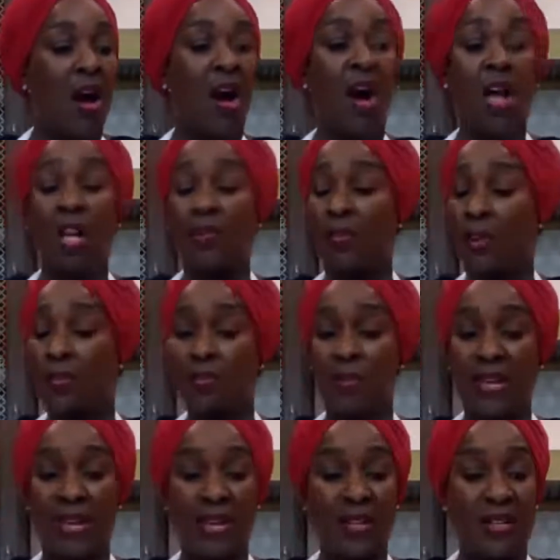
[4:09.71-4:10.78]
all of our
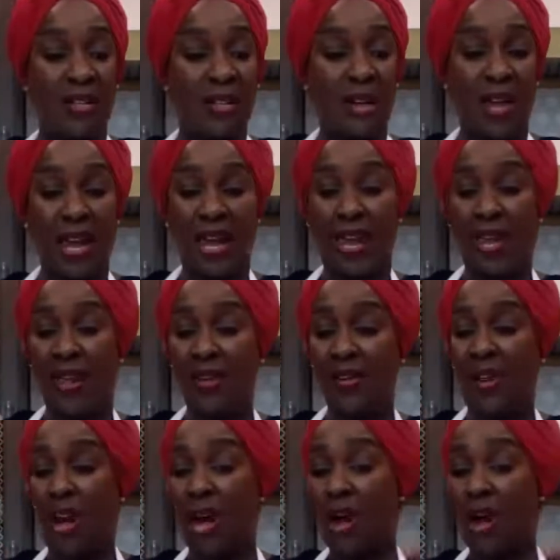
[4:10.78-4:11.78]
meat and